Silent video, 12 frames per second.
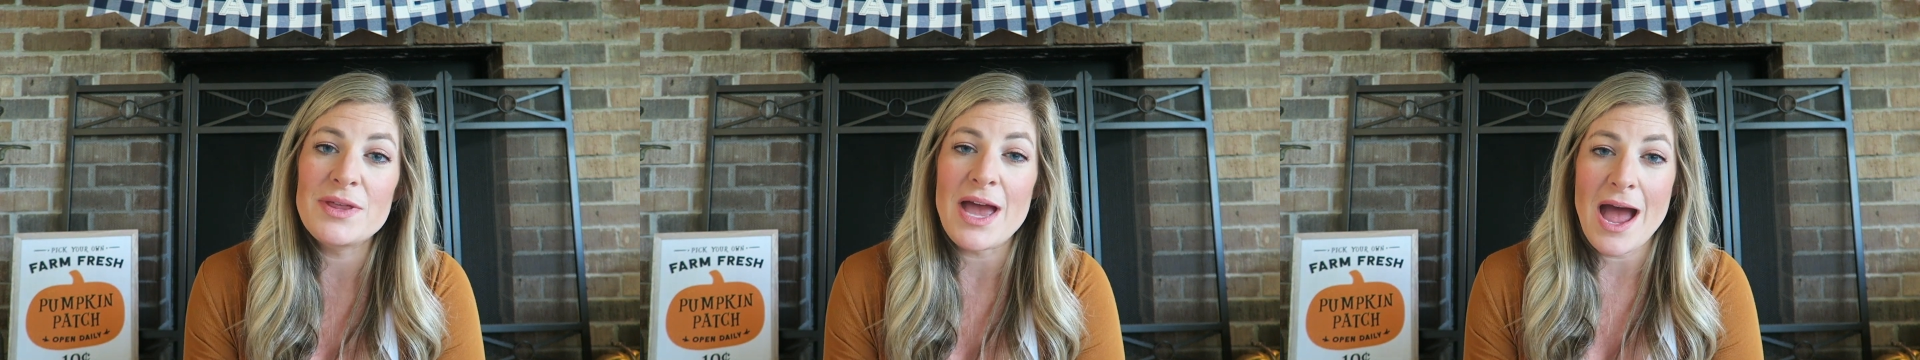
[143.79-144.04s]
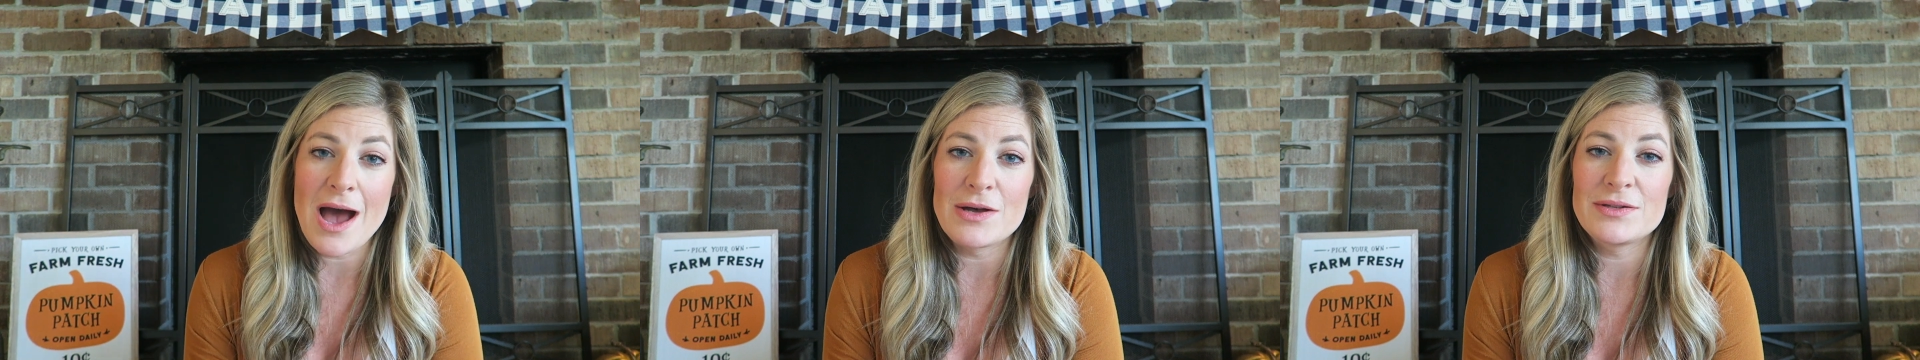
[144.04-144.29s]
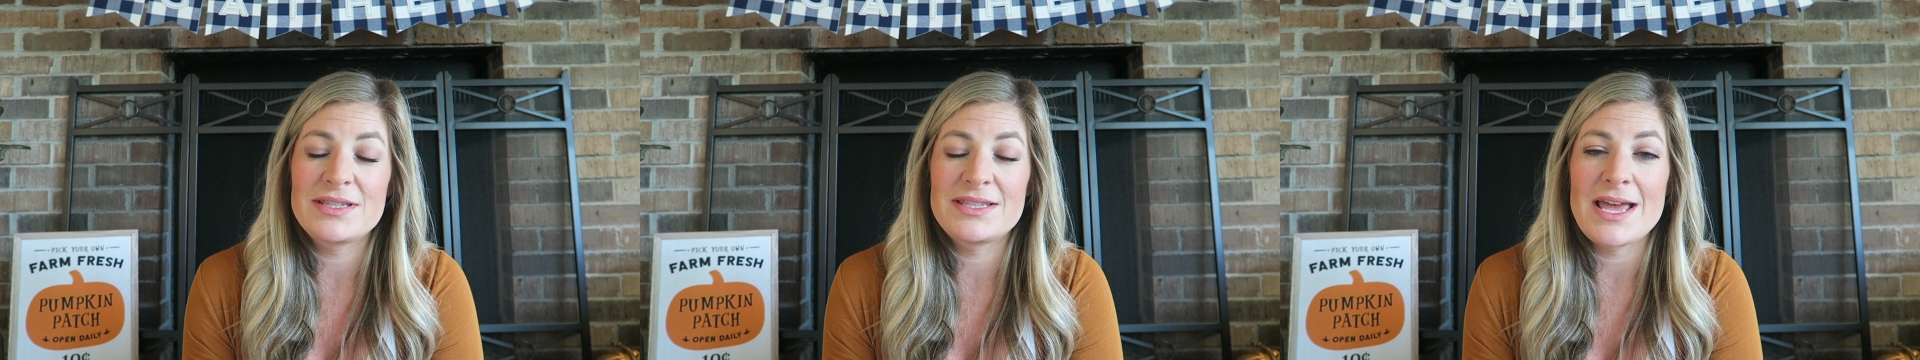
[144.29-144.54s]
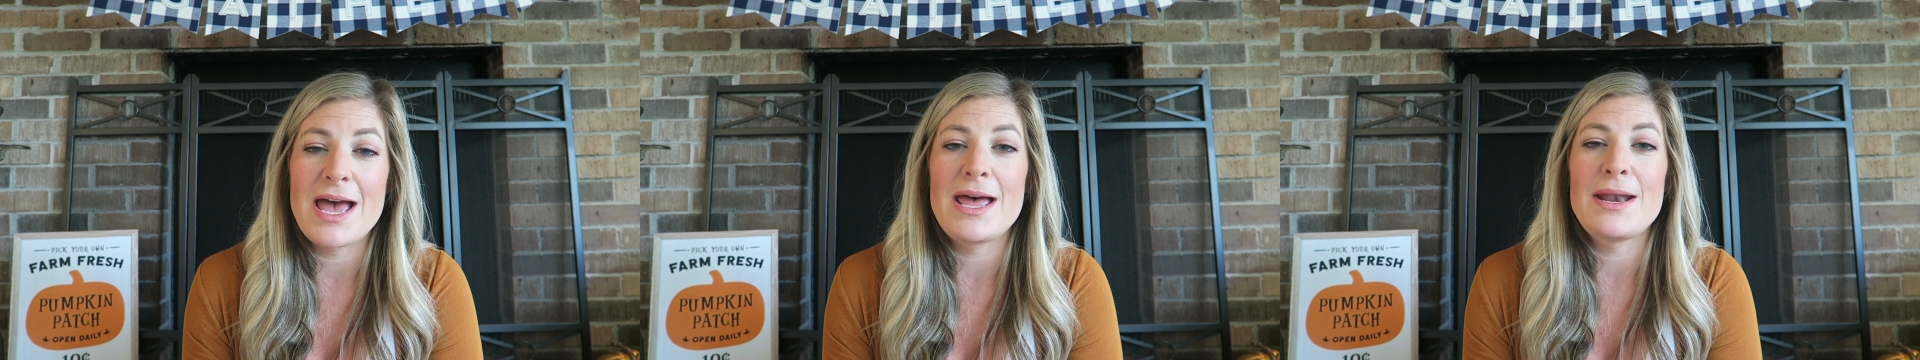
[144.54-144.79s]
the house
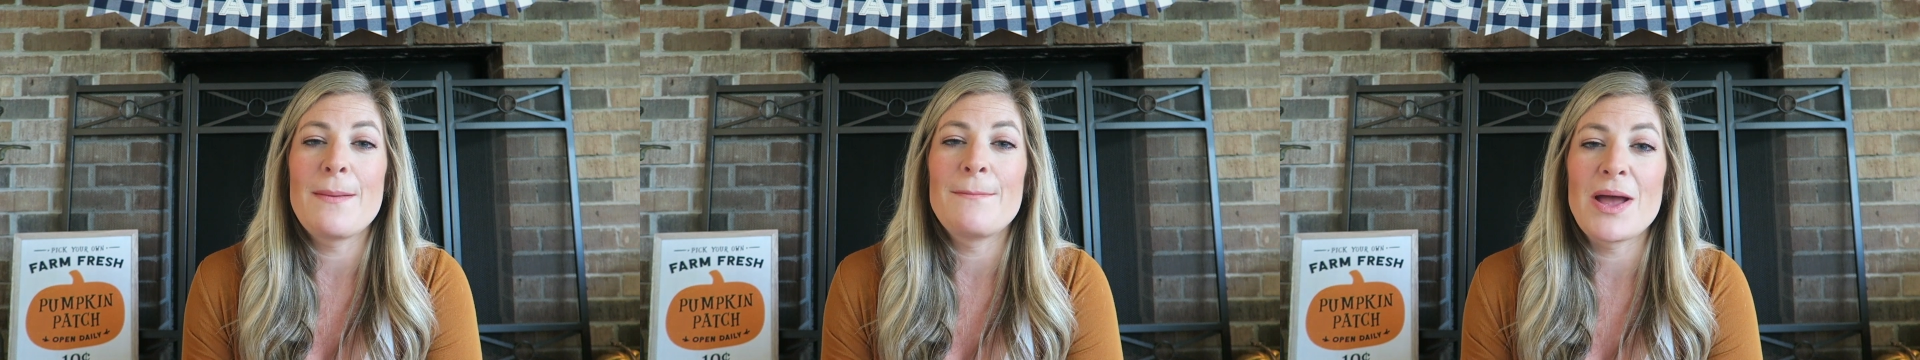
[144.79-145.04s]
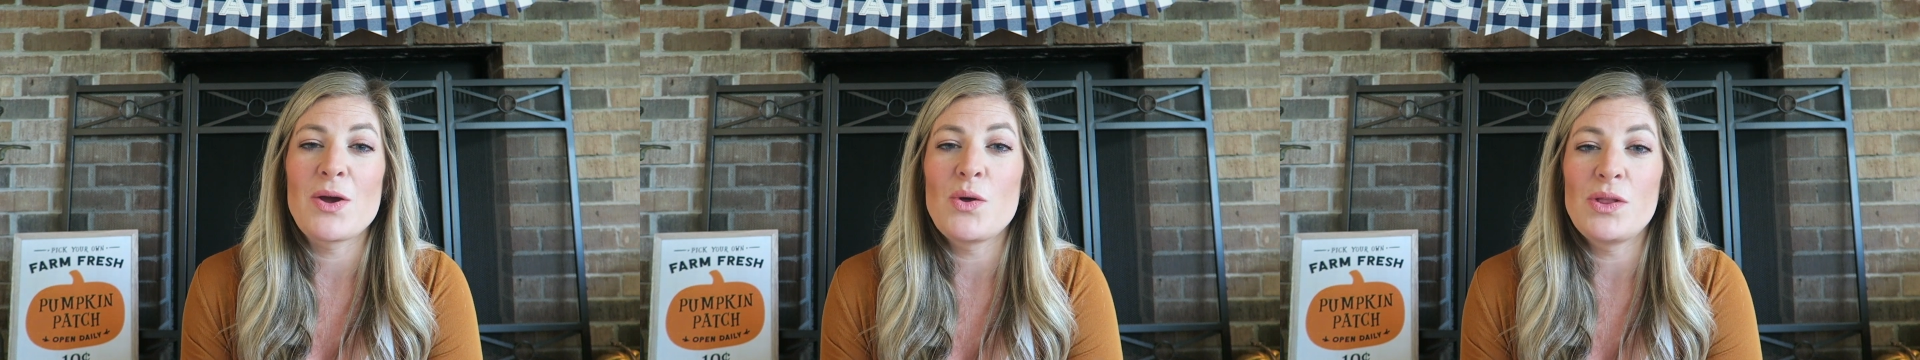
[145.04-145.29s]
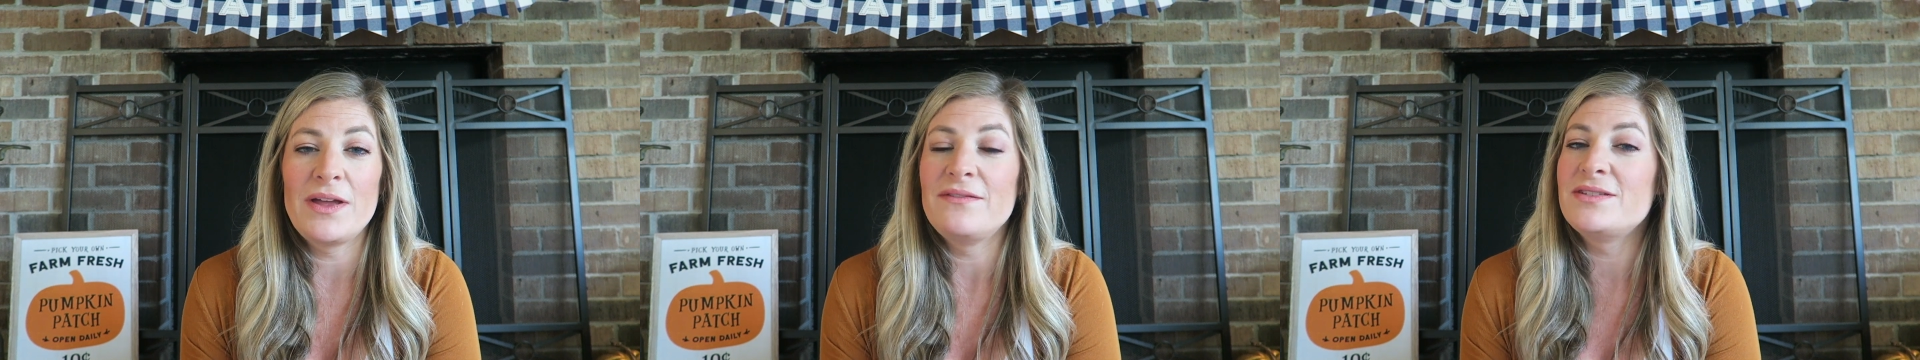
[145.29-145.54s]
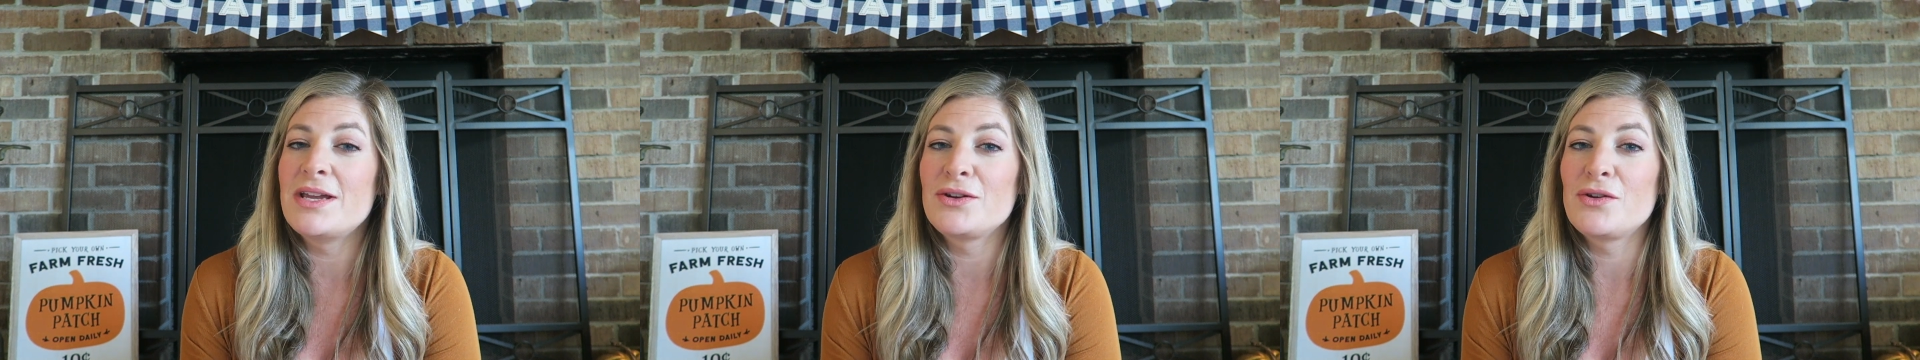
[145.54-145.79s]
that Michael
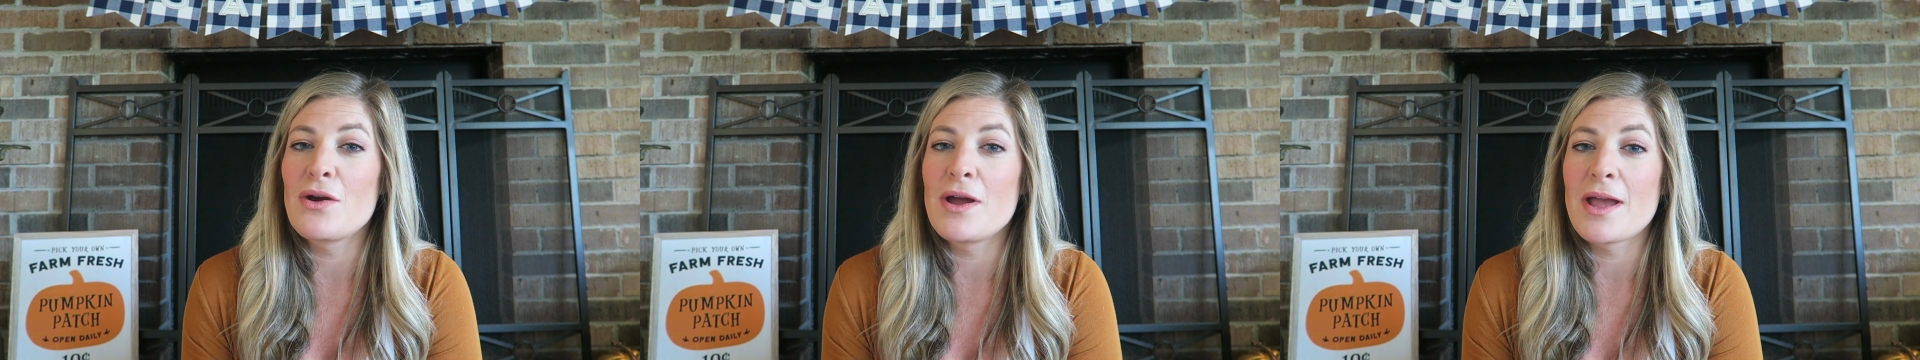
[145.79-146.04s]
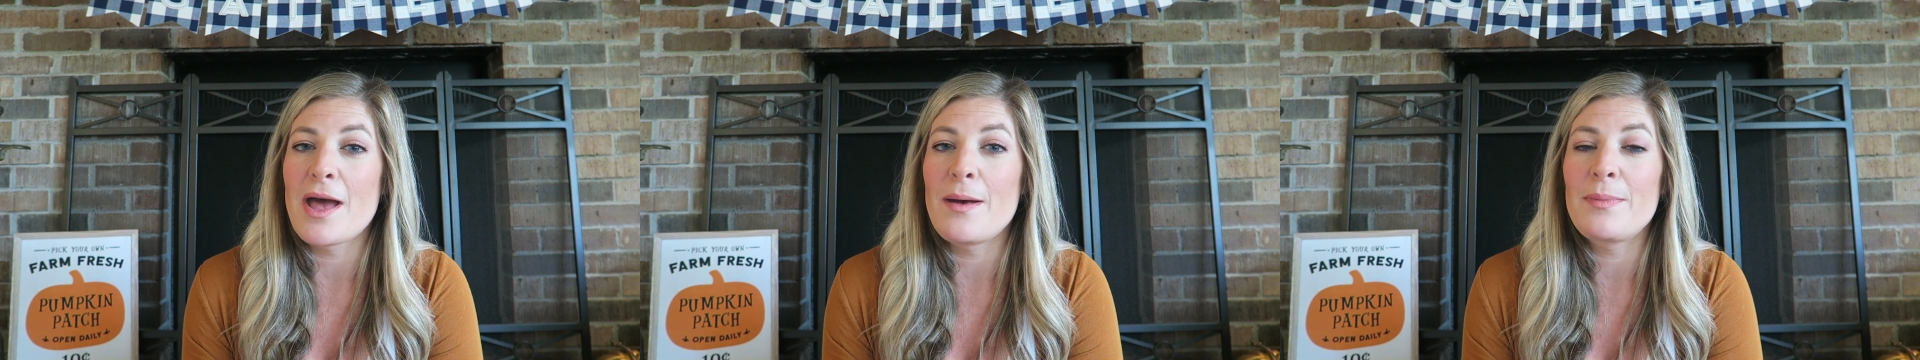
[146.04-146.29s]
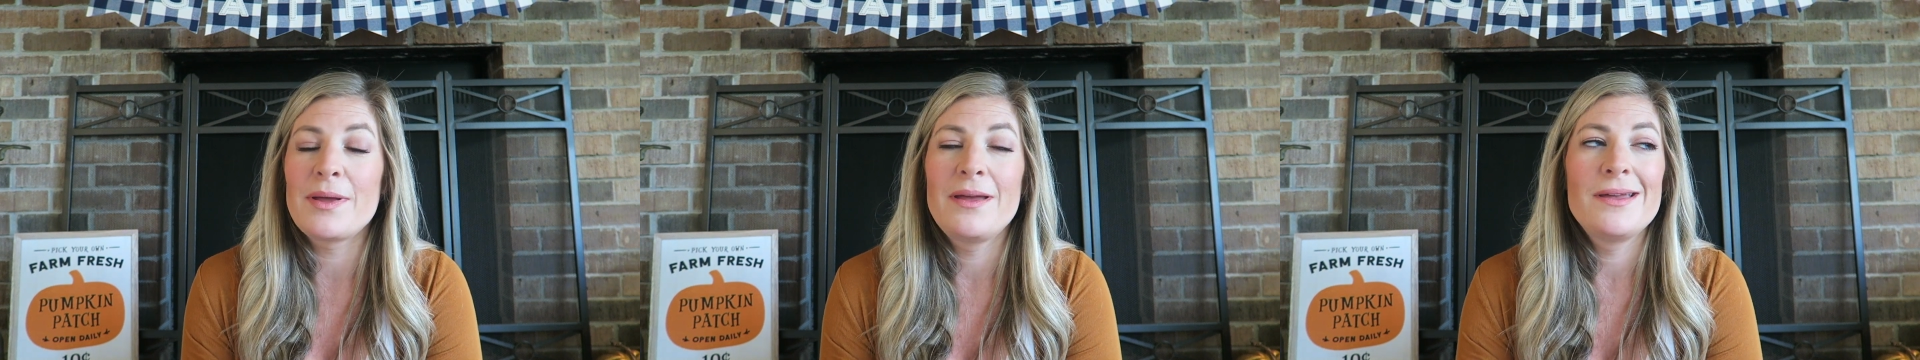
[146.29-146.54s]
lived in growing up.